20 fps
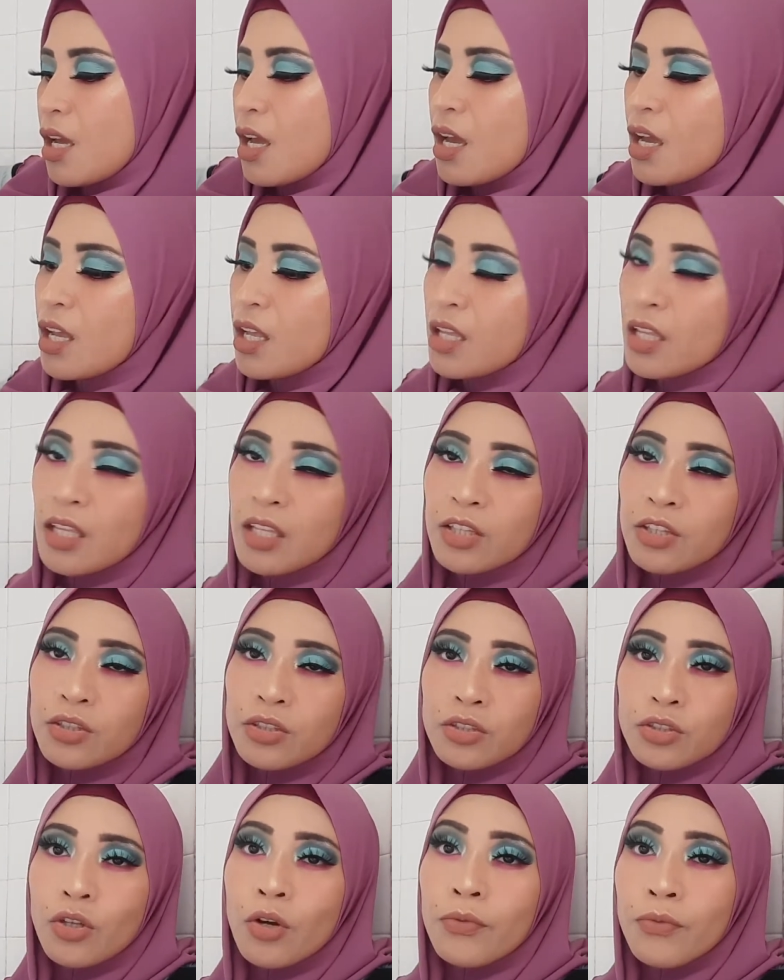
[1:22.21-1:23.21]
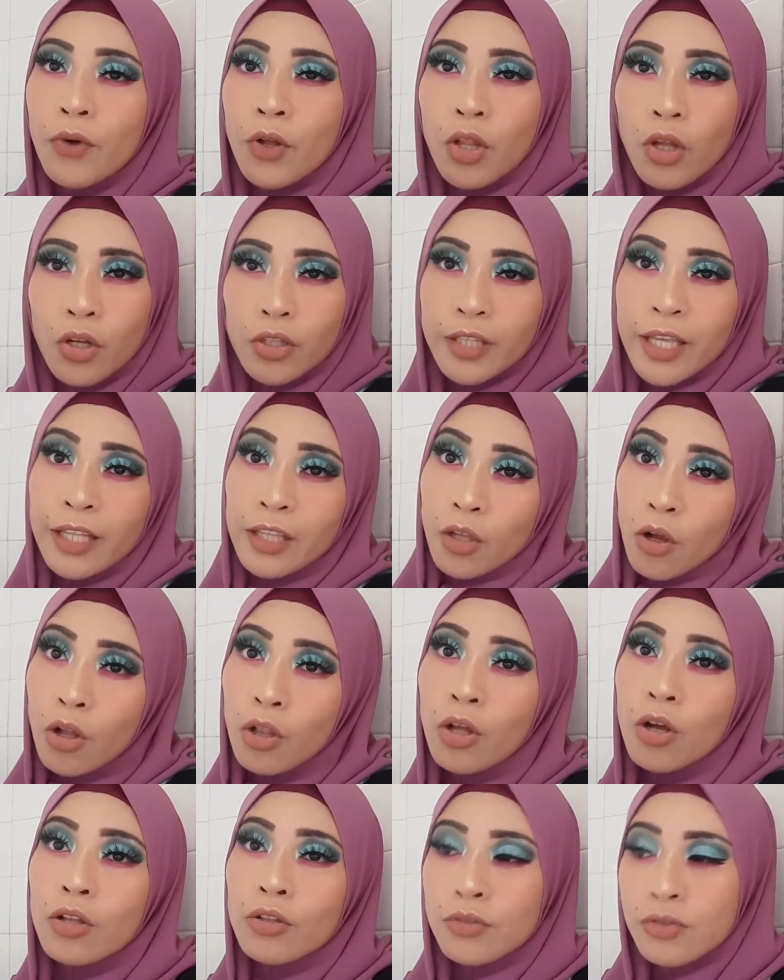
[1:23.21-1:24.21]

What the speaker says: and no fallout at all.